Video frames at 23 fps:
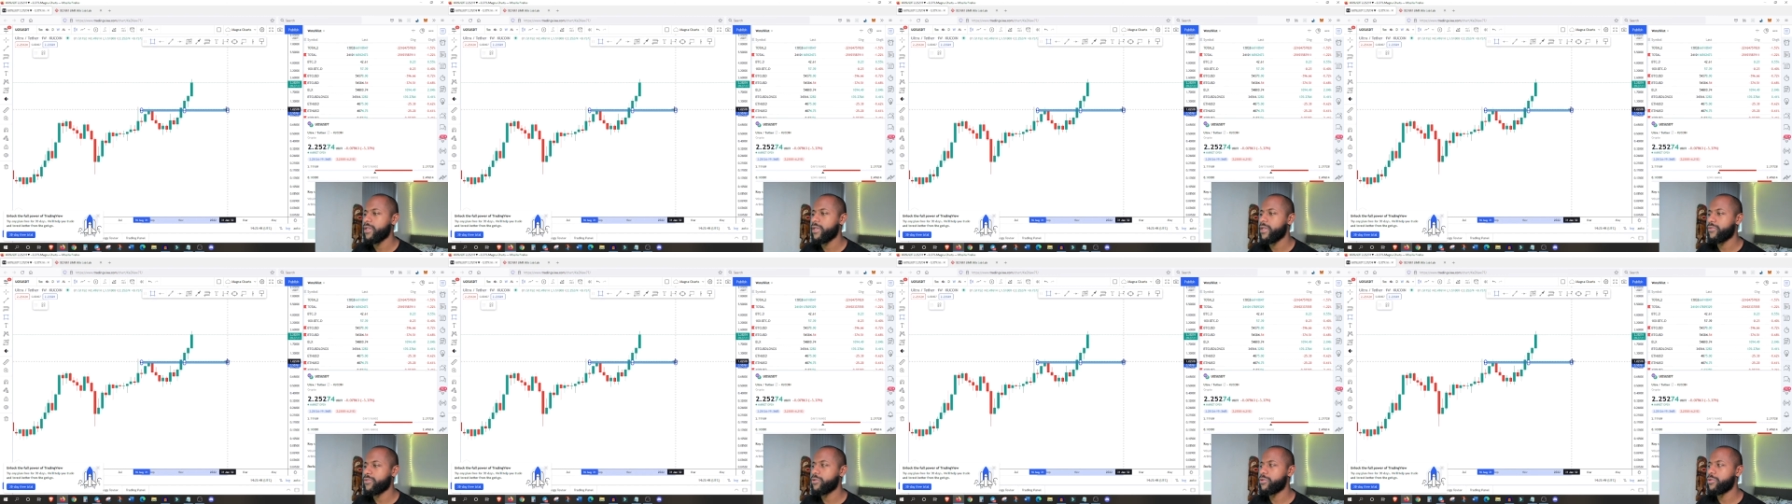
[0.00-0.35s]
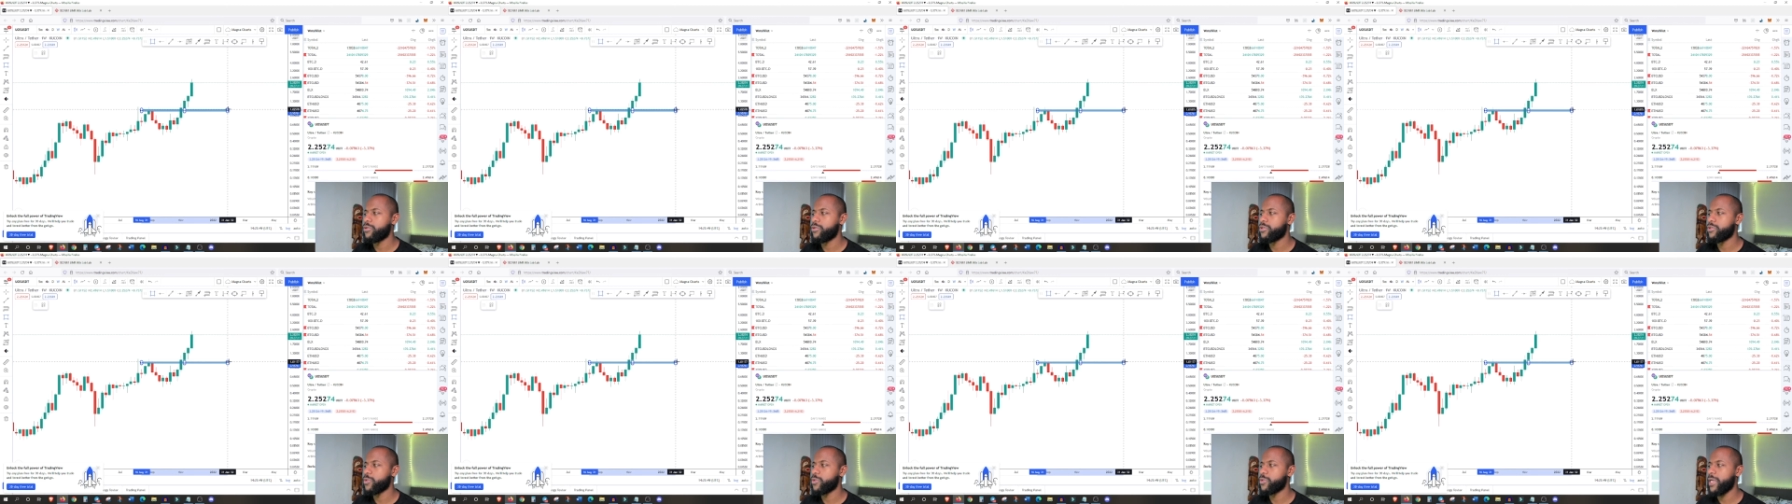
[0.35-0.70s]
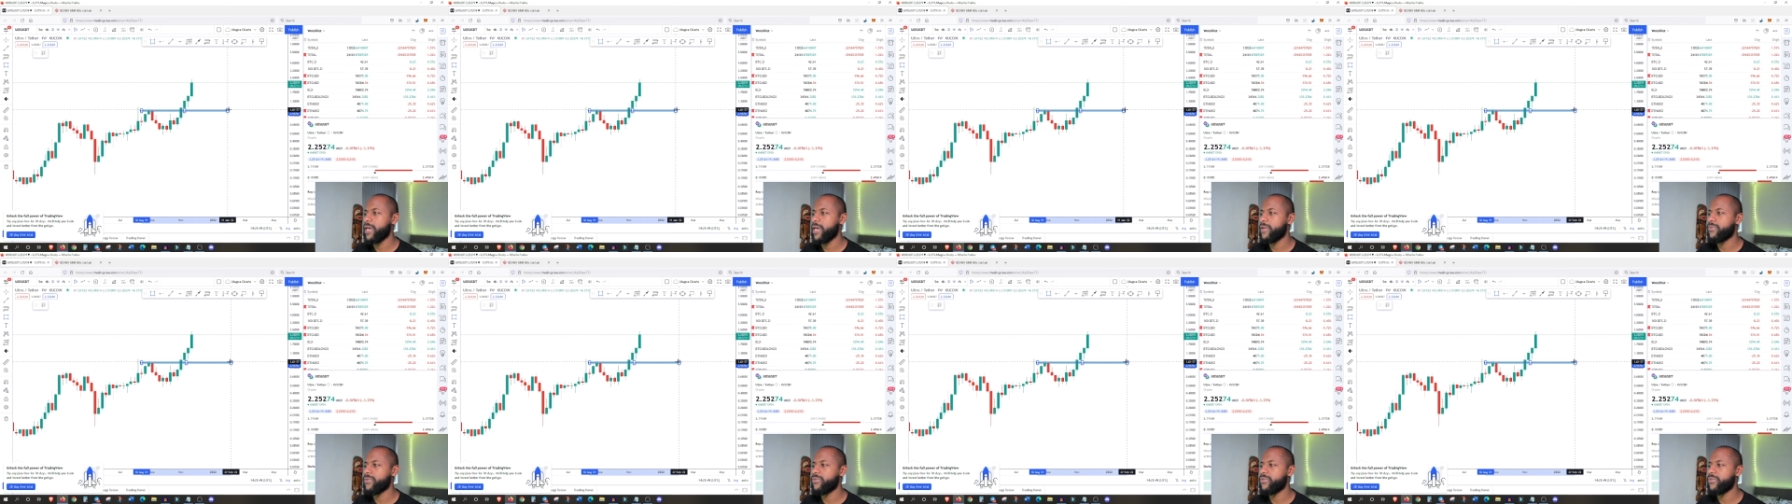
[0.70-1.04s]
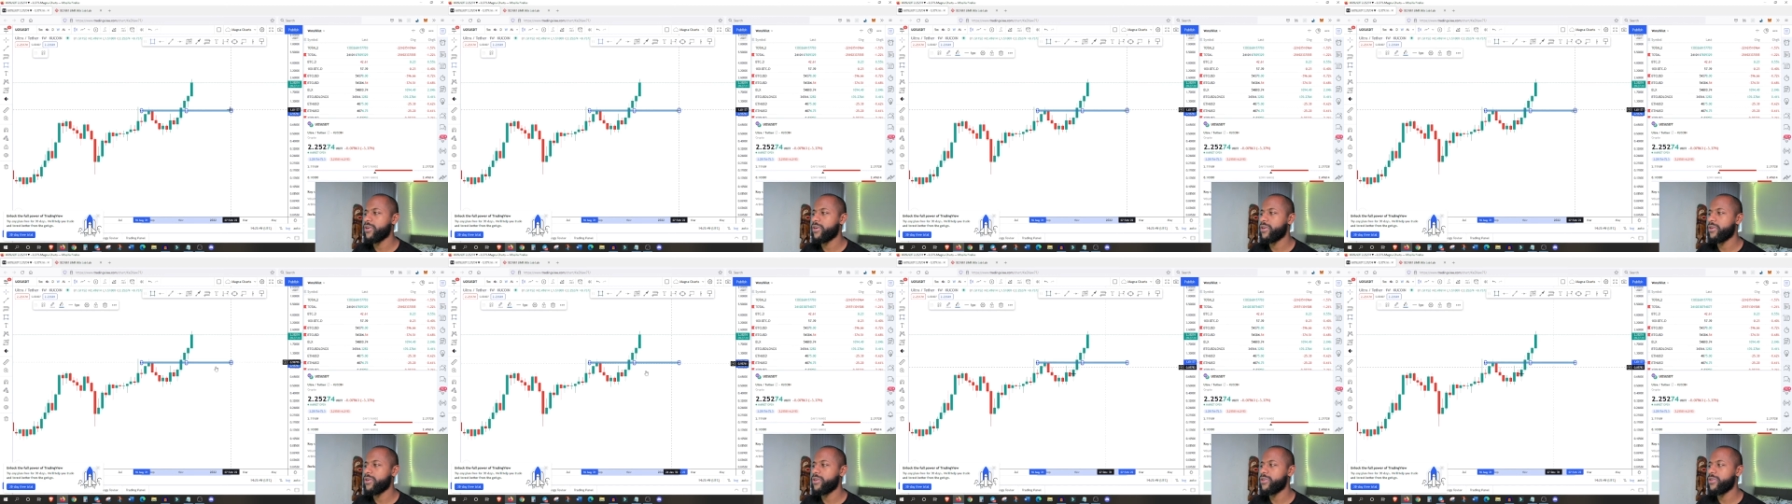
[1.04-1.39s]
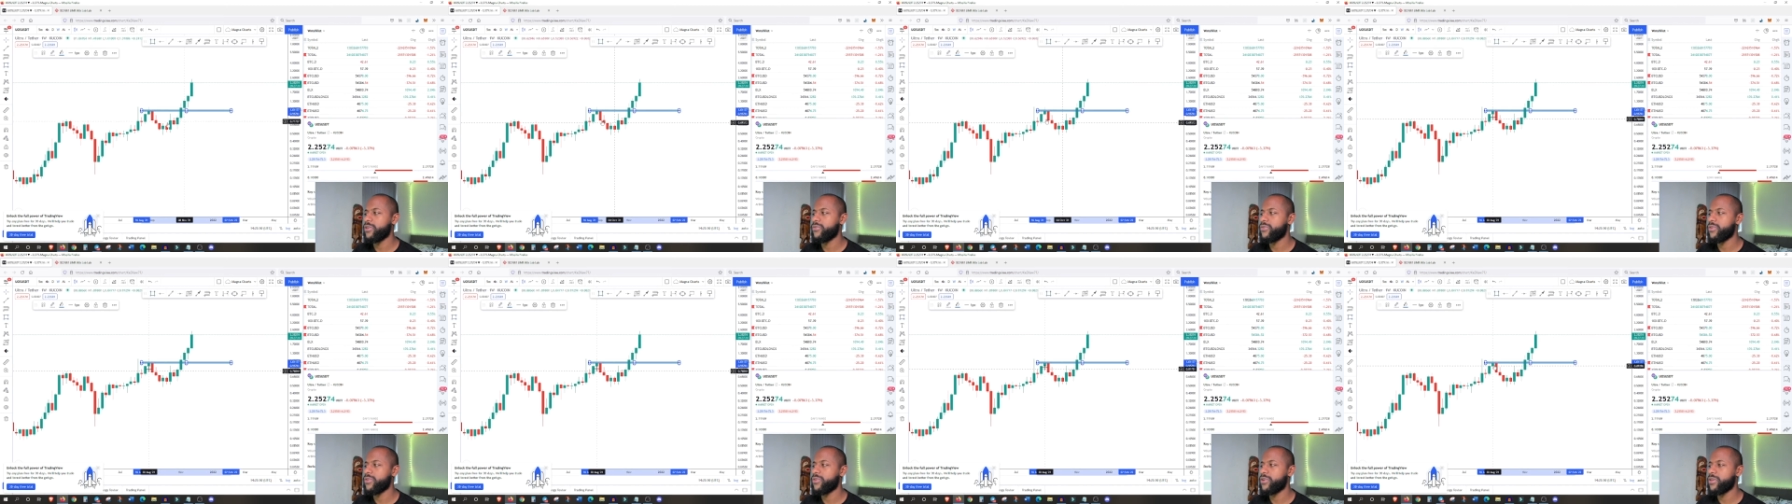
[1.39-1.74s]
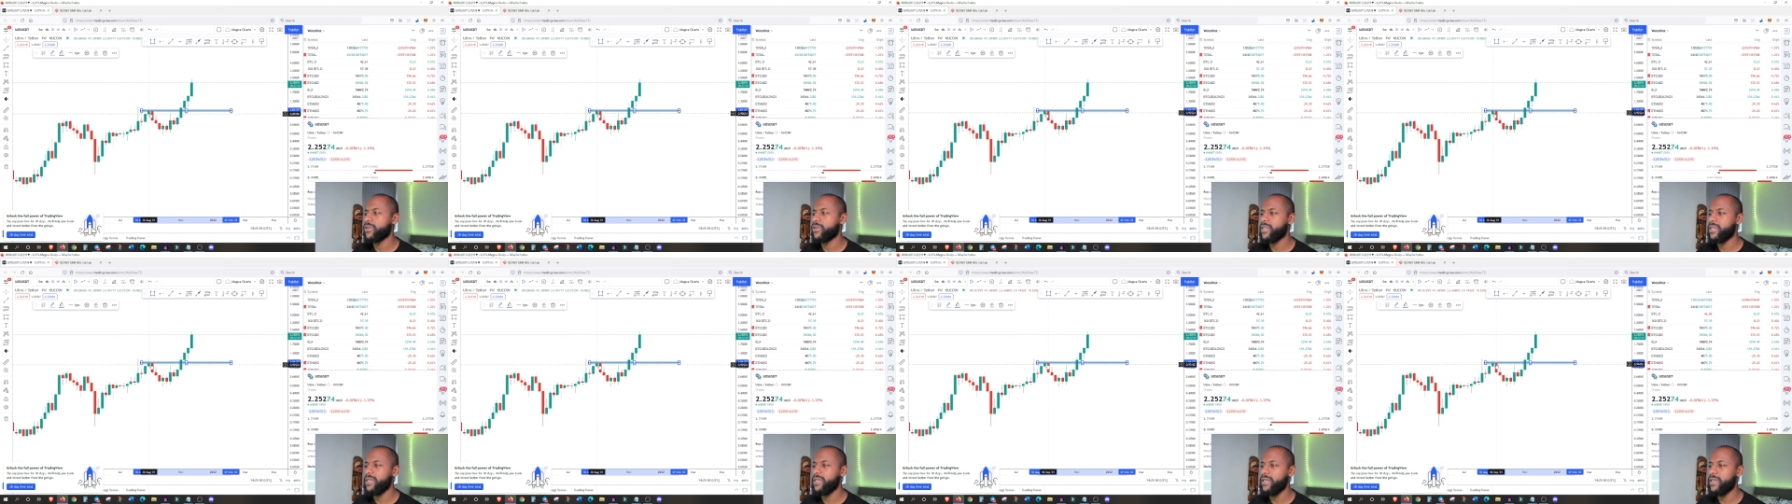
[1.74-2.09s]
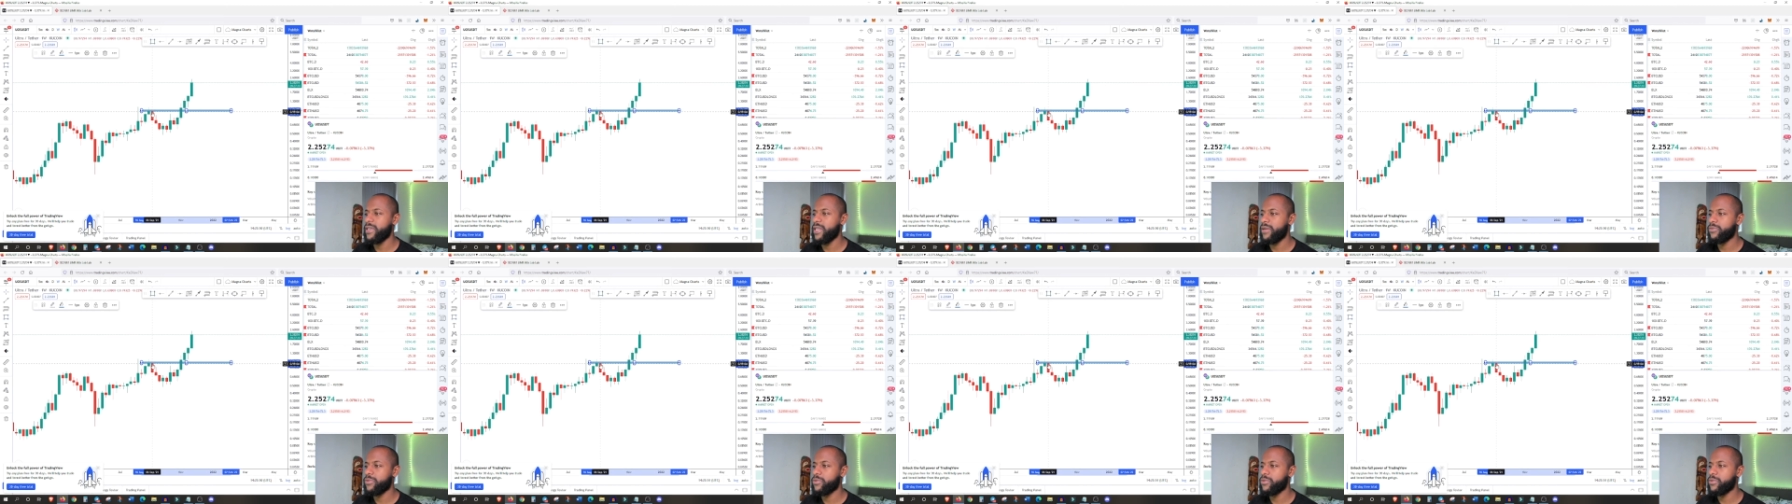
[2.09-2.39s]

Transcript: Now, of course, we have a very, very key